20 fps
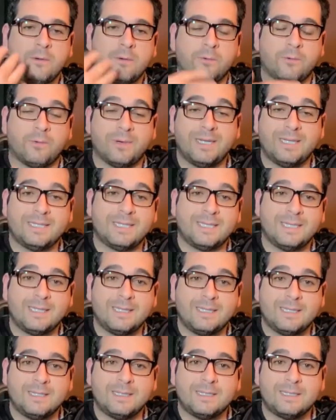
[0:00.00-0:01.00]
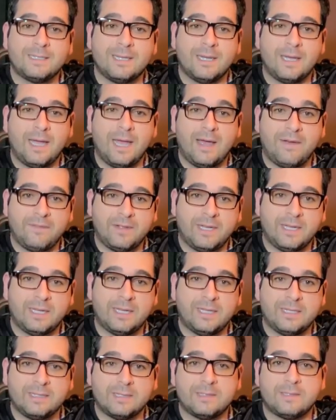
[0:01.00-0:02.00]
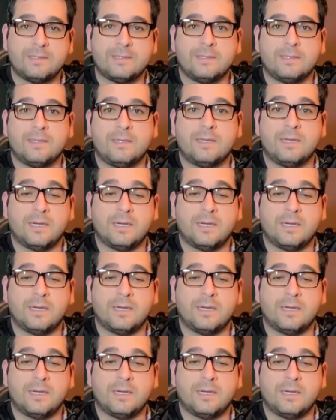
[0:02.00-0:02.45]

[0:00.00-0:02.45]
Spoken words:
reasons, evidence,